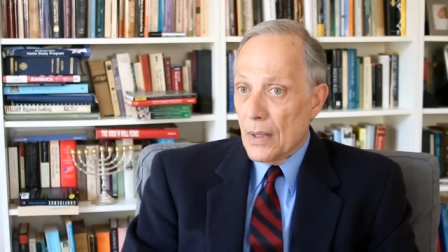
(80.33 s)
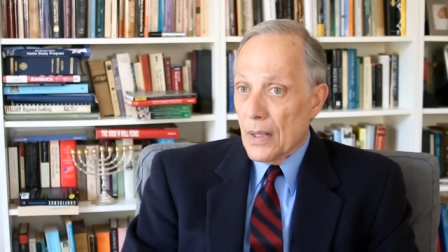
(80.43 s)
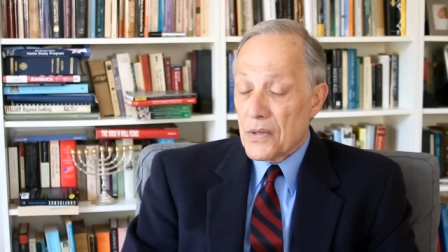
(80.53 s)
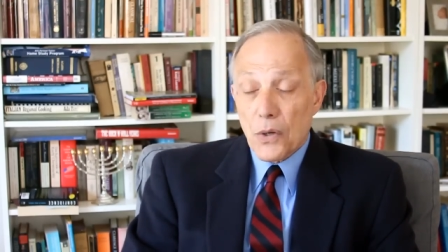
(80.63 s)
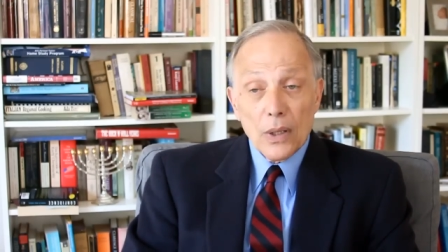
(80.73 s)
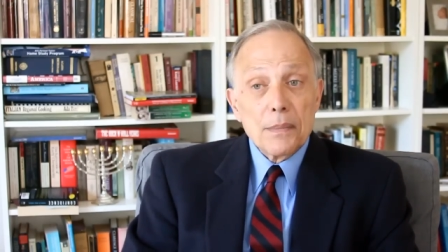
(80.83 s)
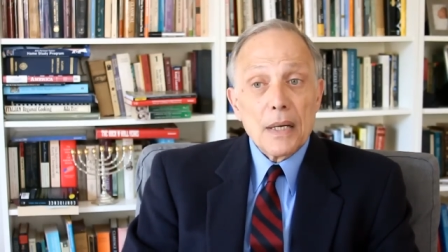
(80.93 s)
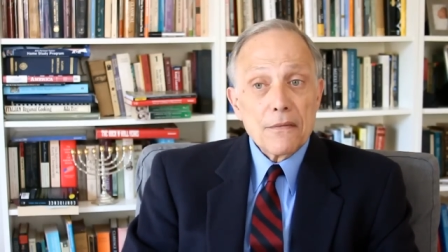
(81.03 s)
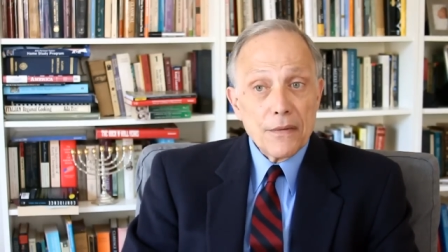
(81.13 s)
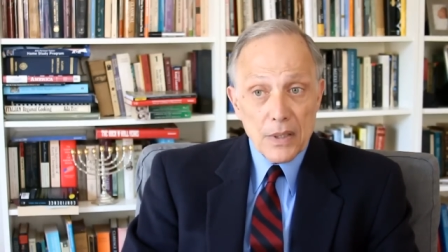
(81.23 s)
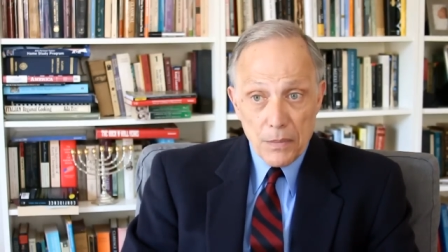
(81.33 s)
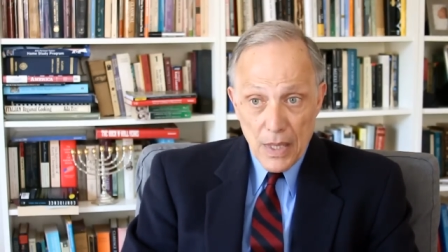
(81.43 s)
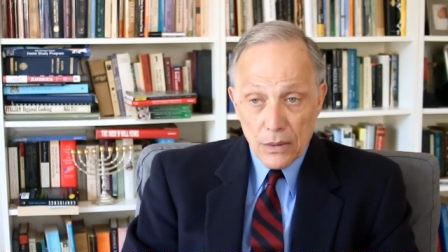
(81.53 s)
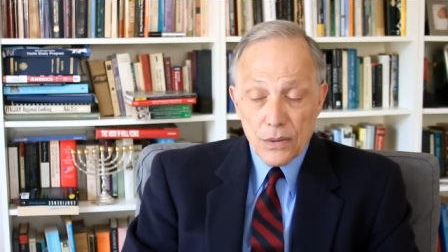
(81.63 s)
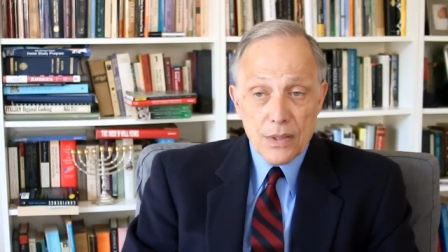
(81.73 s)
It's all about
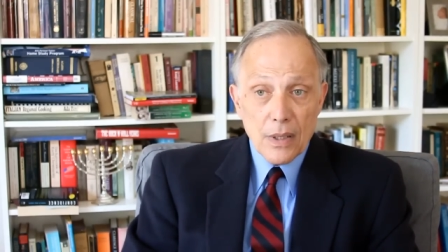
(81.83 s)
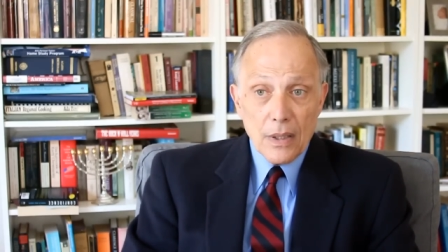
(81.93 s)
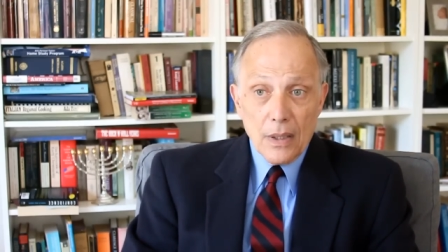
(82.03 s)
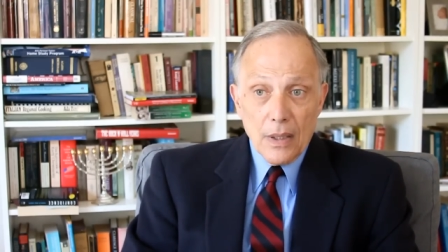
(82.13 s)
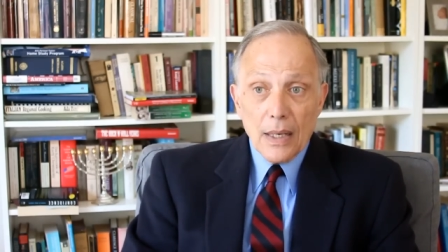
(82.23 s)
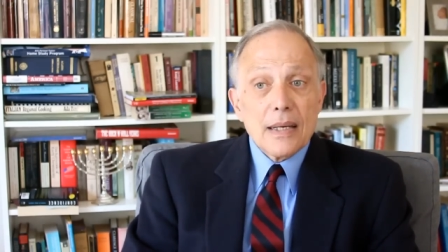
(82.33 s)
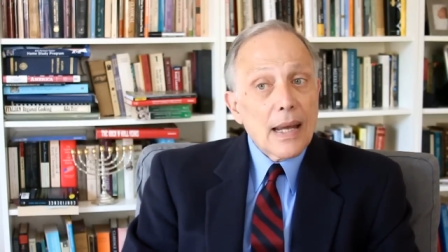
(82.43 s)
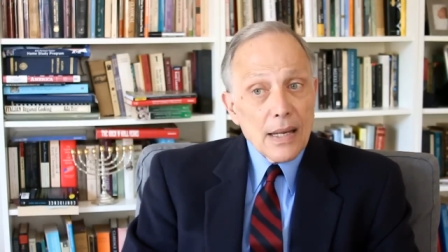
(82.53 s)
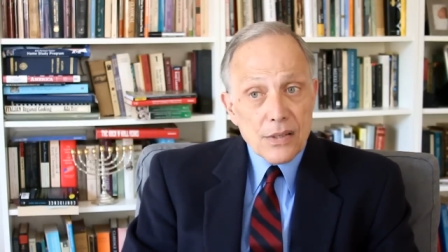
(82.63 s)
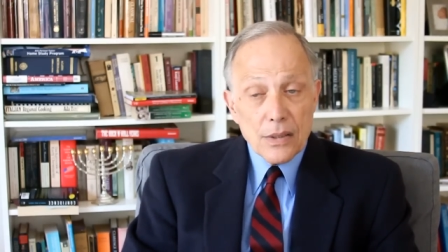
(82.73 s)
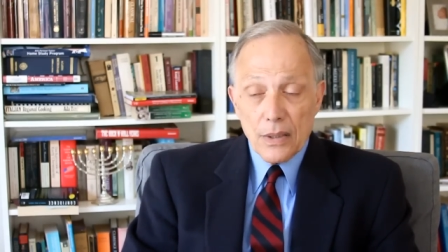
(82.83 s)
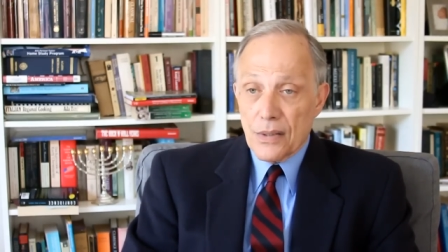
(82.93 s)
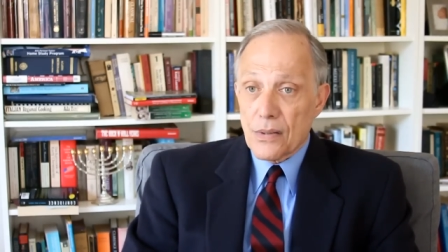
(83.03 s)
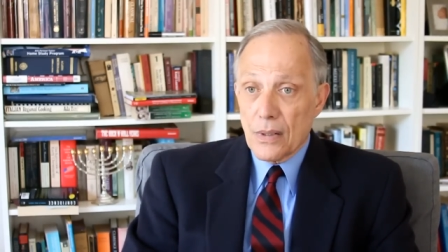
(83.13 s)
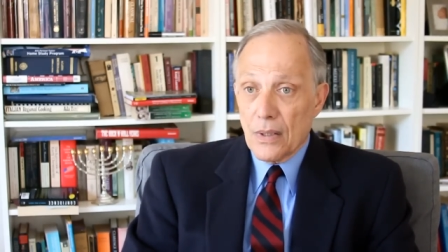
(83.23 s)
fundamentals and
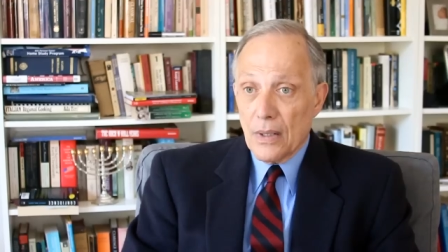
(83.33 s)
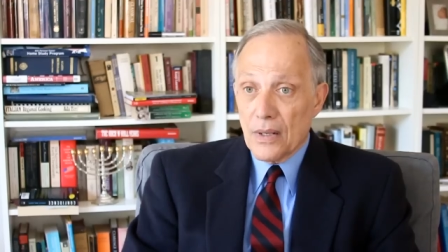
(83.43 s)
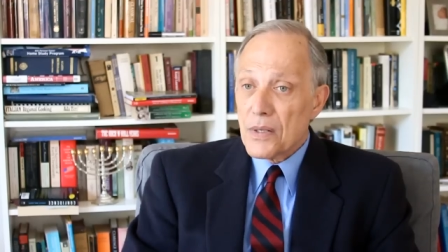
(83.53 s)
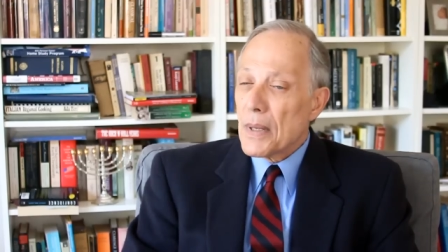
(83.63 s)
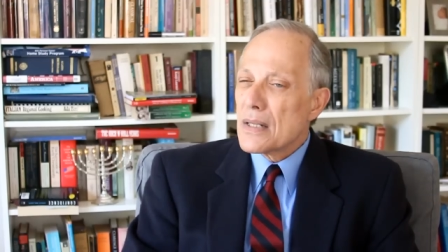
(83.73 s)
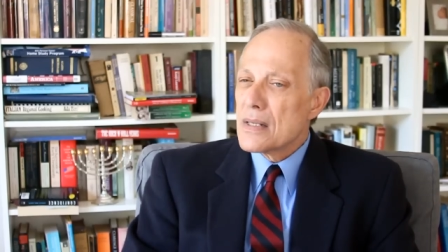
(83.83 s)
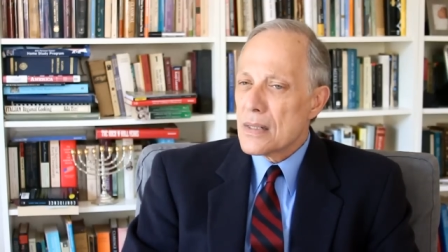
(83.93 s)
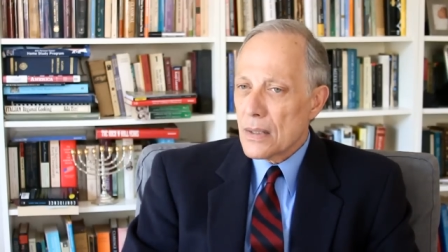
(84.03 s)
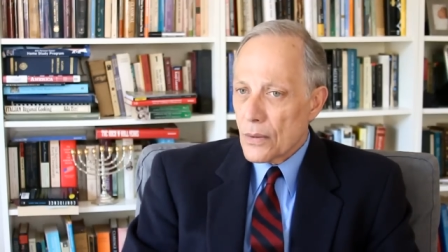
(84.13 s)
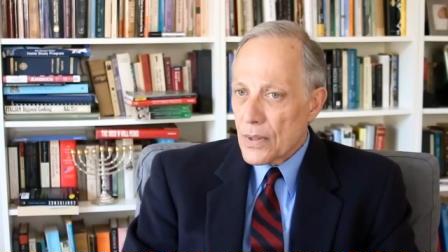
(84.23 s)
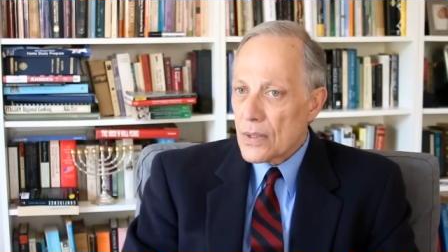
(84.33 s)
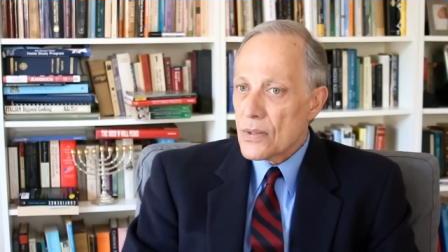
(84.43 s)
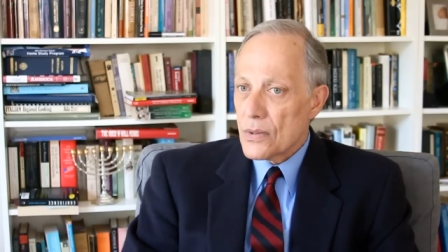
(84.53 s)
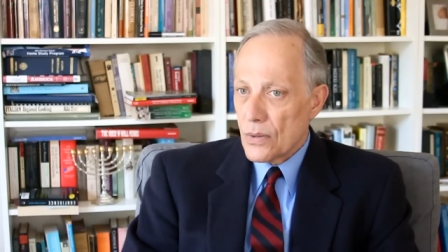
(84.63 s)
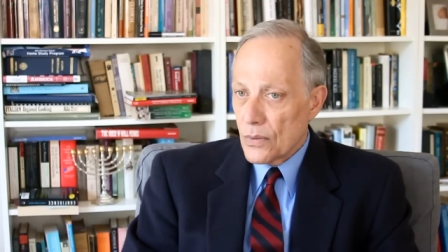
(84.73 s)
excellence. It's about serious
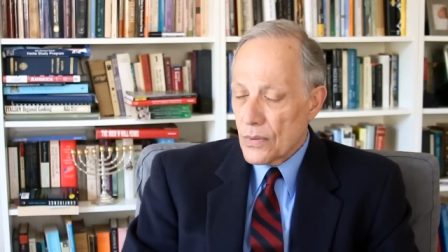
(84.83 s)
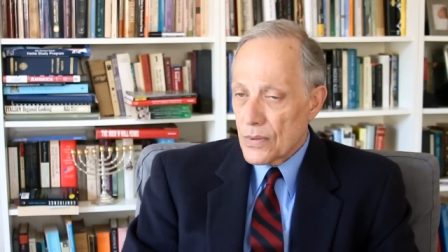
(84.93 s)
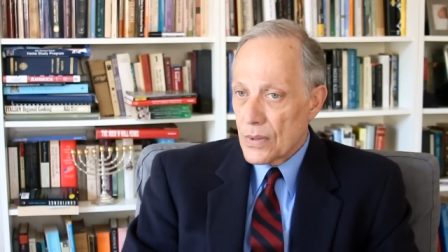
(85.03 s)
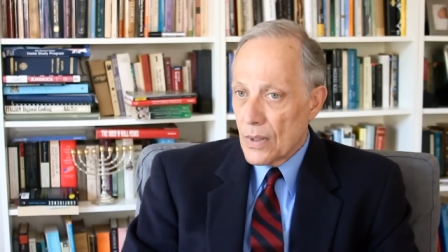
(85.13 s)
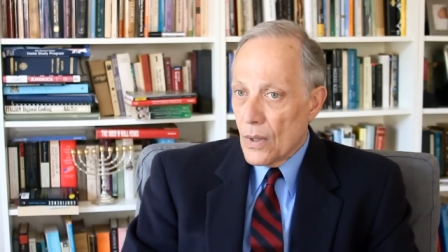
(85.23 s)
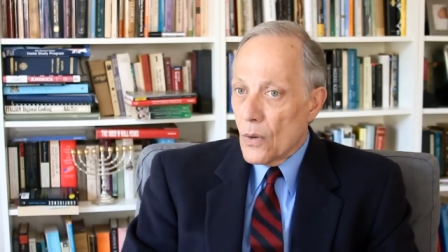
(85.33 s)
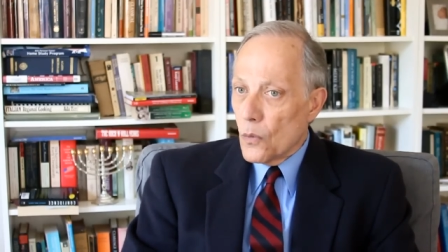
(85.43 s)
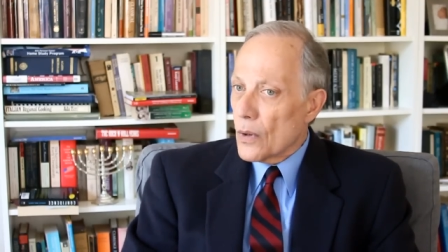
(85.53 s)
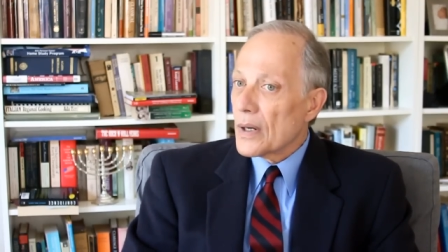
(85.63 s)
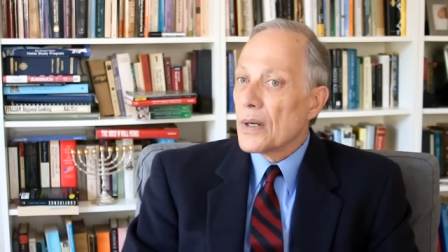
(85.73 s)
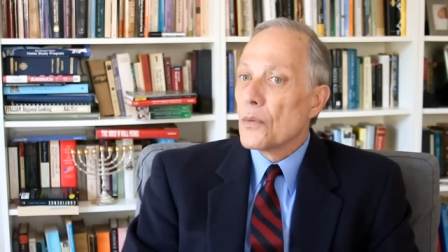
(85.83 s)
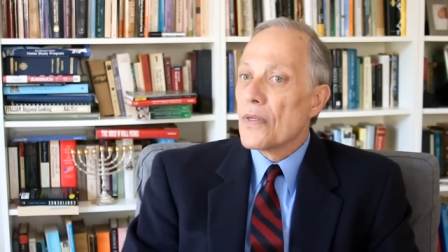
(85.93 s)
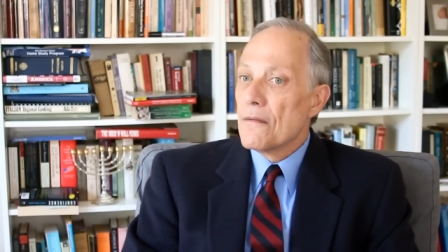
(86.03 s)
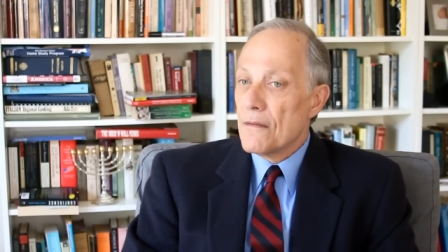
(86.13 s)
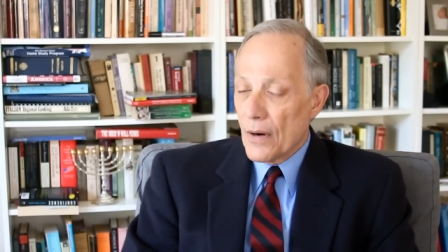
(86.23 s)
students working with
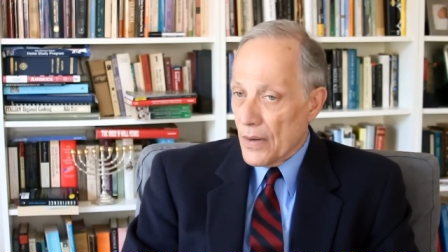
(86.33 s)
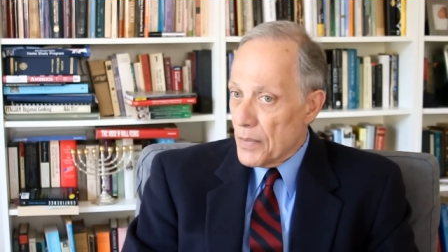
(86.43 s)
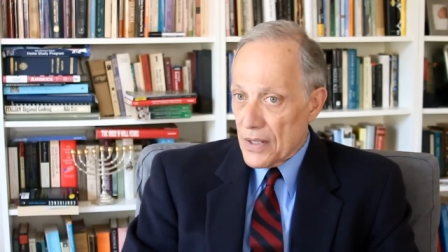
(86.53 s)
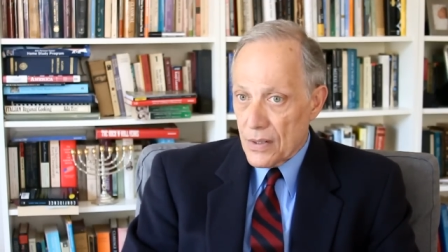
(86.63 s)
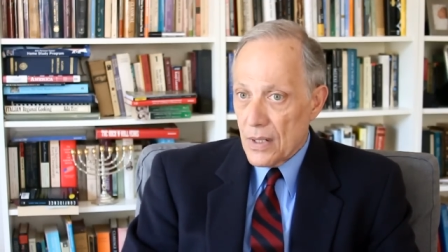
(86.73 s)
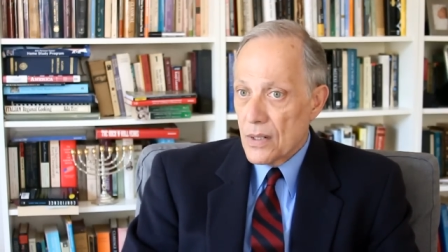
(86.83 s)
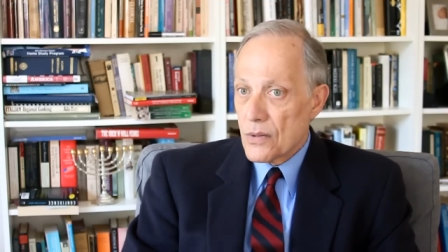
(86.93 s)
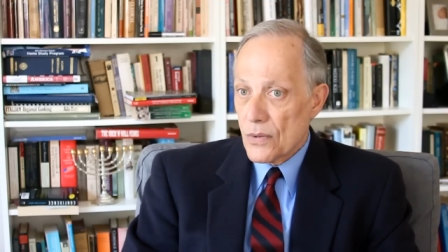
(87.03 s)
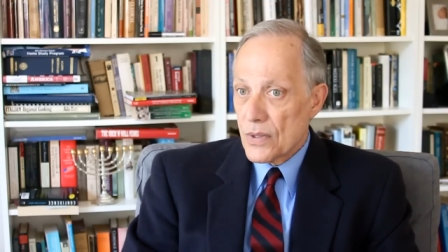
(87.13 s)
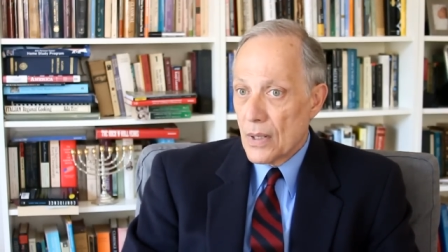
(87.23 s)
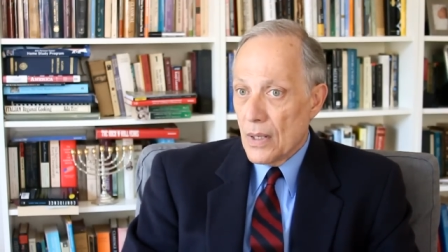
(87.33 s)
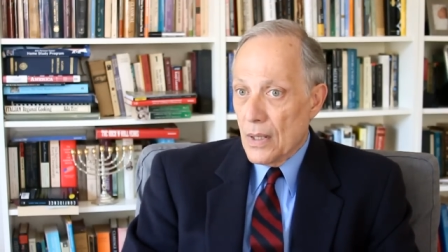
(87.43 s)
the very best teachers.